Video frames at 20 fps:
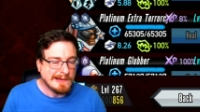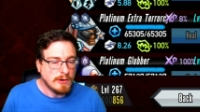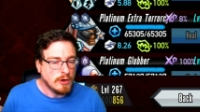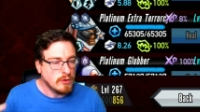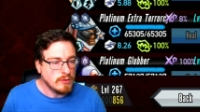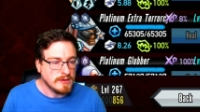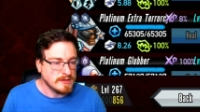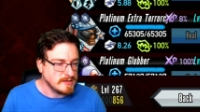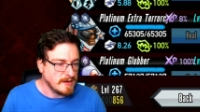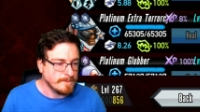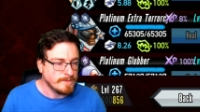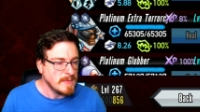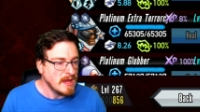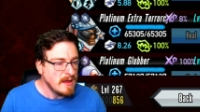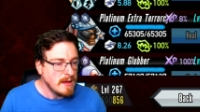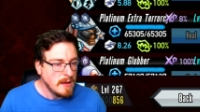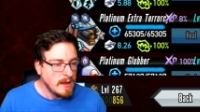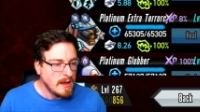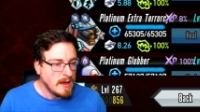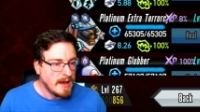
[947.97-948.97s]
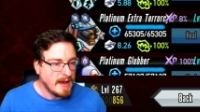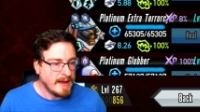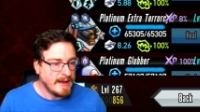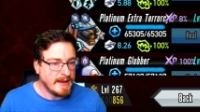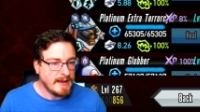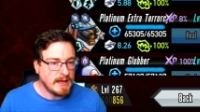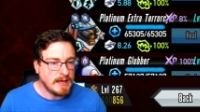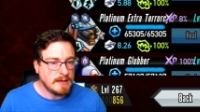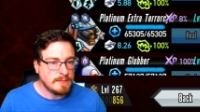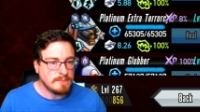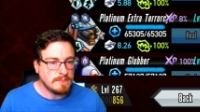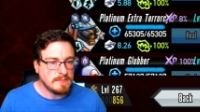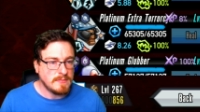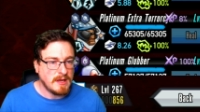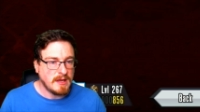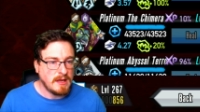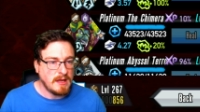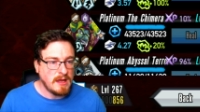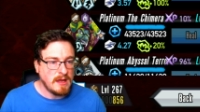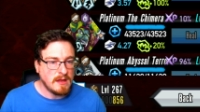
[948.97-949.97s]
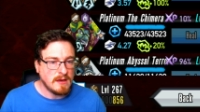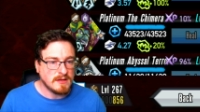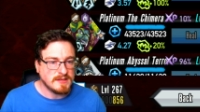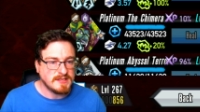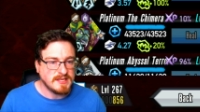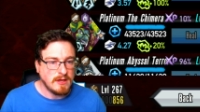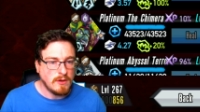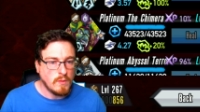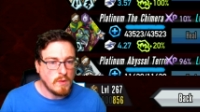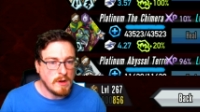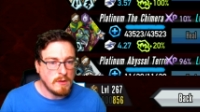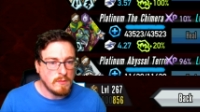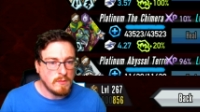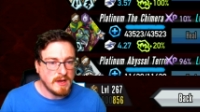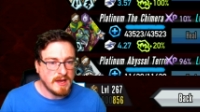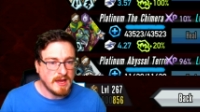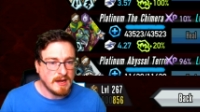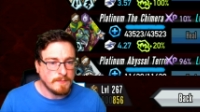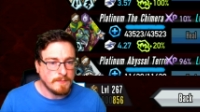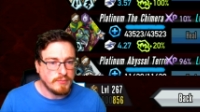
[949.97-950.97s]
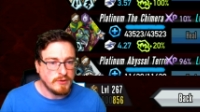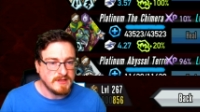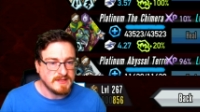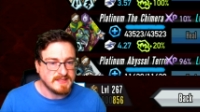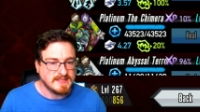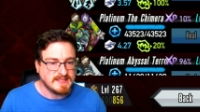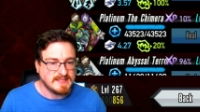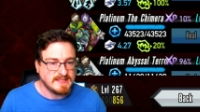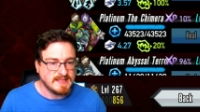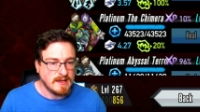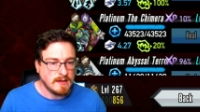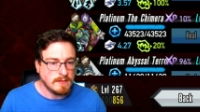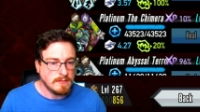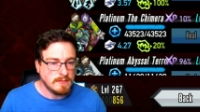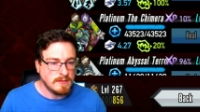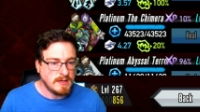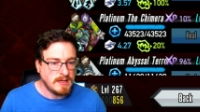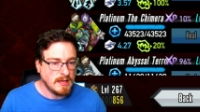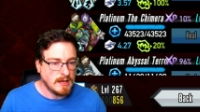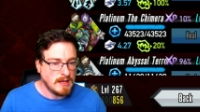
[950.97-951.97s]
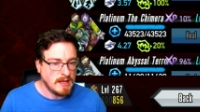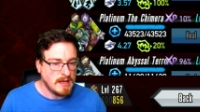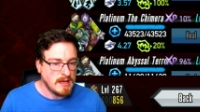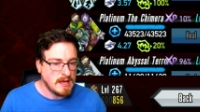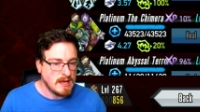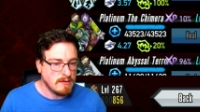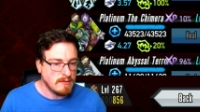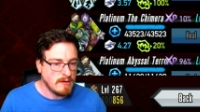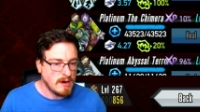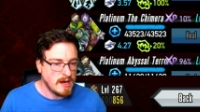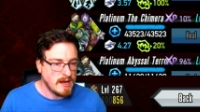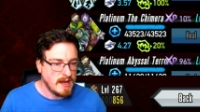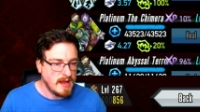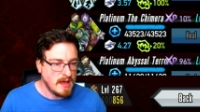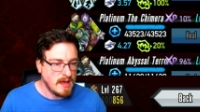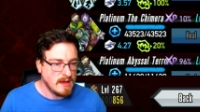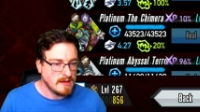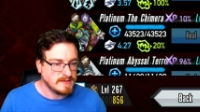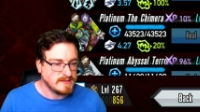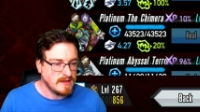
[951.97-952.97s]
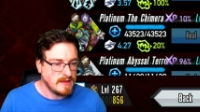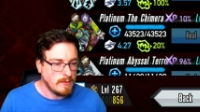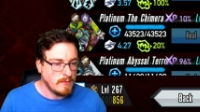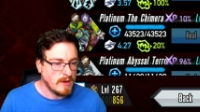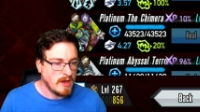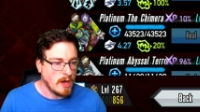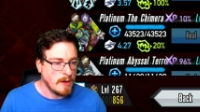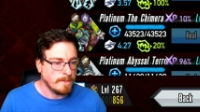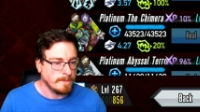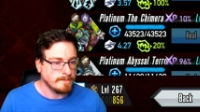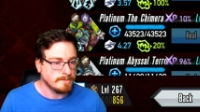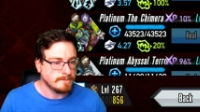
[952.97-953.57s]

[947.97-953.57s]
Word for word: all the time. Um, and I'll tell you what, we're going to put in Sound Killer right now. So there we go.